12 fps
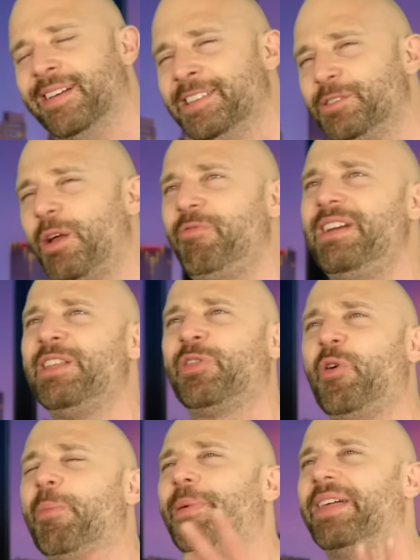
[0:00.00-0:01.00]
So I really
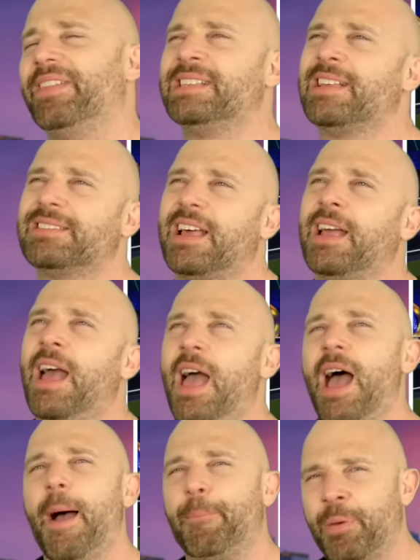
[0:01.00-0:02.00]
thought about this. I was like,
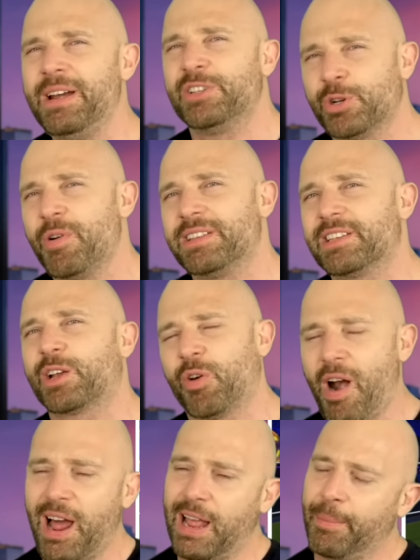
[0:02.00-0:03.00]
I'm pretty sure it's a
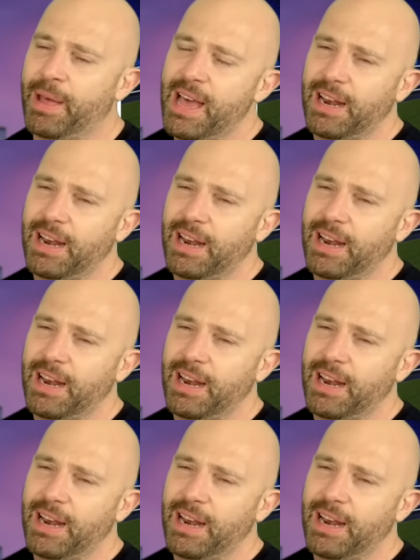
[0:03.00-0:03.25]
crime.